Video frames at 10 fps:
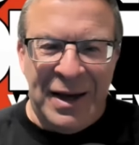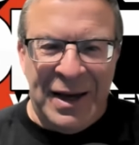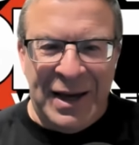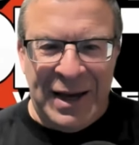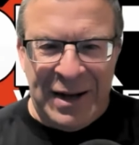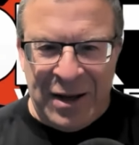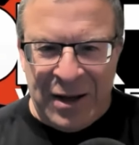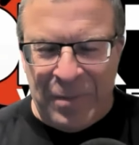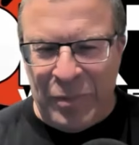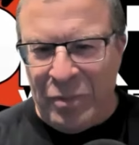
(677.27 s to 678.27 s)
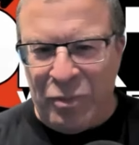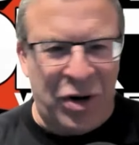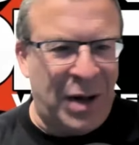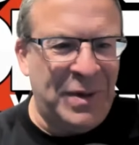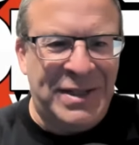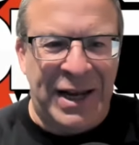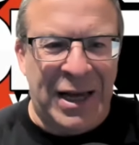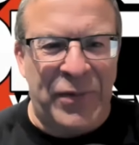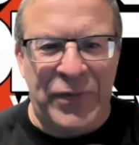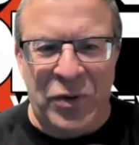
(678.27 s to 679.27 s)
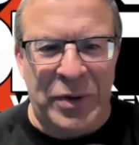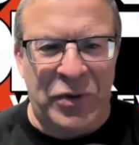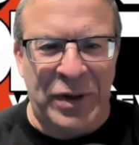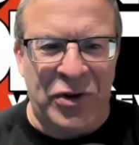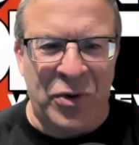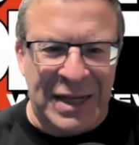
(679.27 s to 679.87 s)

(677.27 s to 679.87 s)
and probably setting up a feud between the two,